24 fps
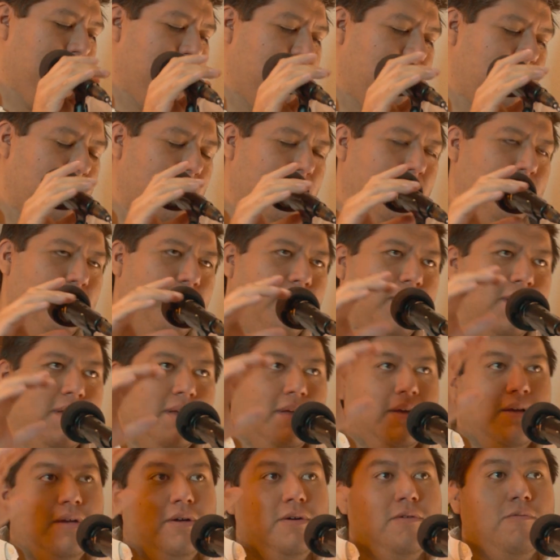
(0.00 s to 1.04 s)
So,
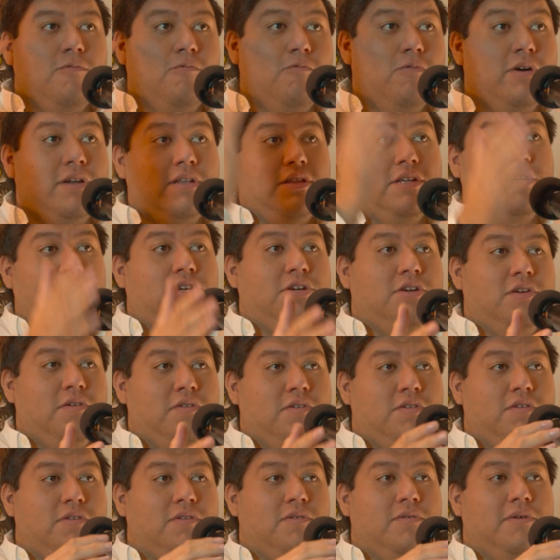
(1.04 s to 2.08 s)
what did
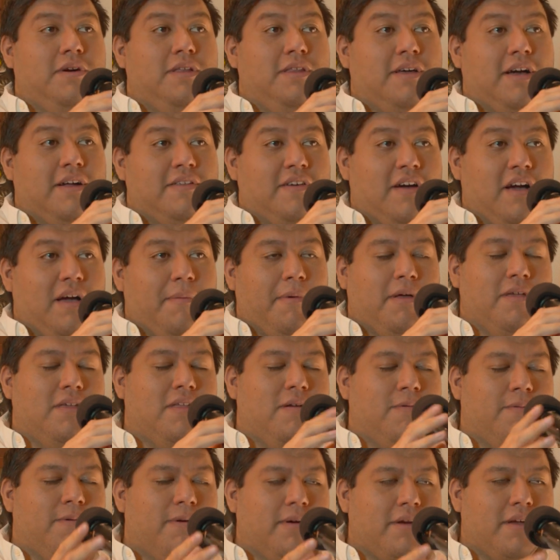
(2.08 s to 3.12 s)
you do in that time other
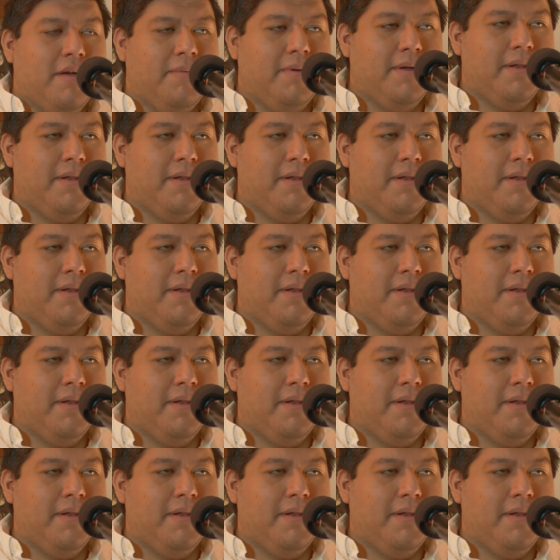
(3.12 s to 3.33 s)
than work?